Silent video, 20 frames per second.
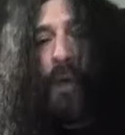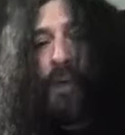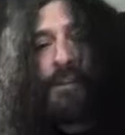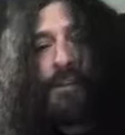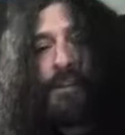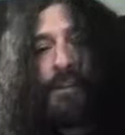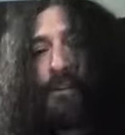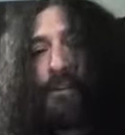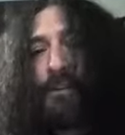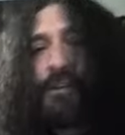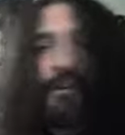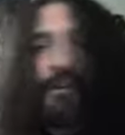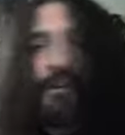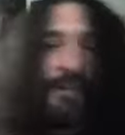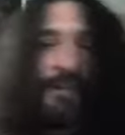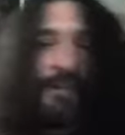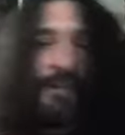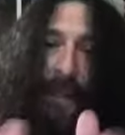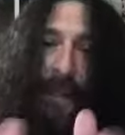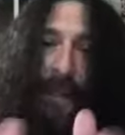South
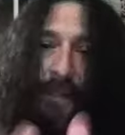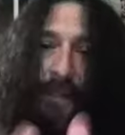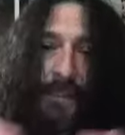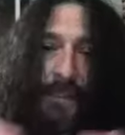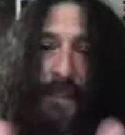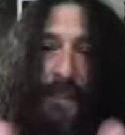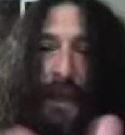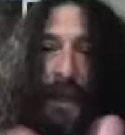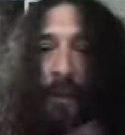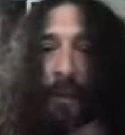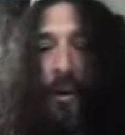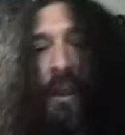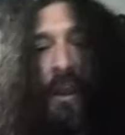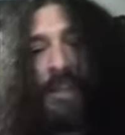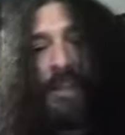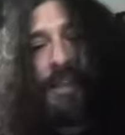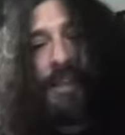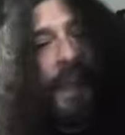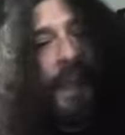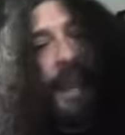Jersey, and that's just kind of where I
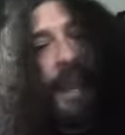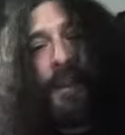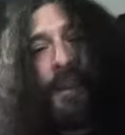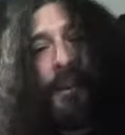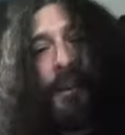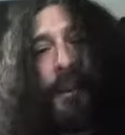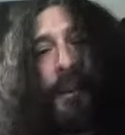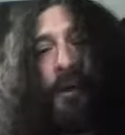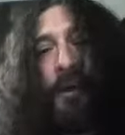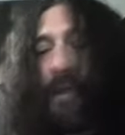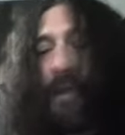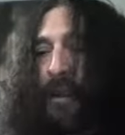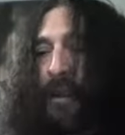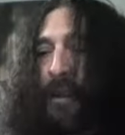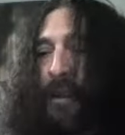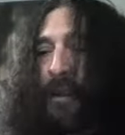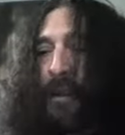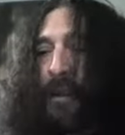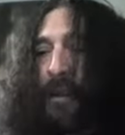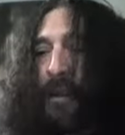stayed.
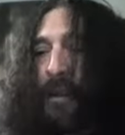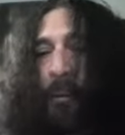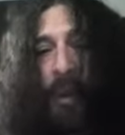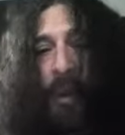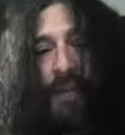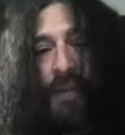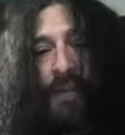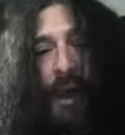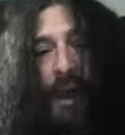But